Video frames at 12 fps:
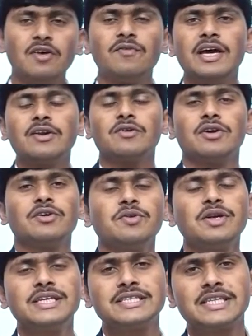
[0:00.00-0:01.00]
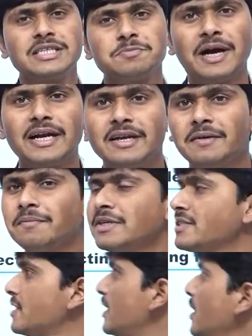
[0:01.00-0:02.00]
we are going to discuss part number
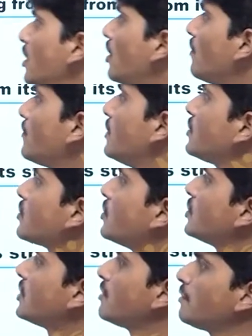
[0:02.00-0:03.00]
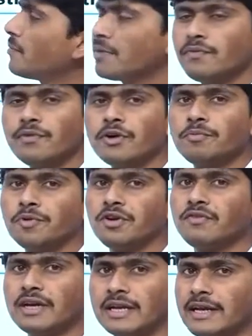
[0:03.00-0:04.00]
C of this question number
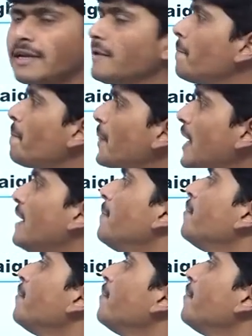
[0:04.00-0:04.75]
4.18, and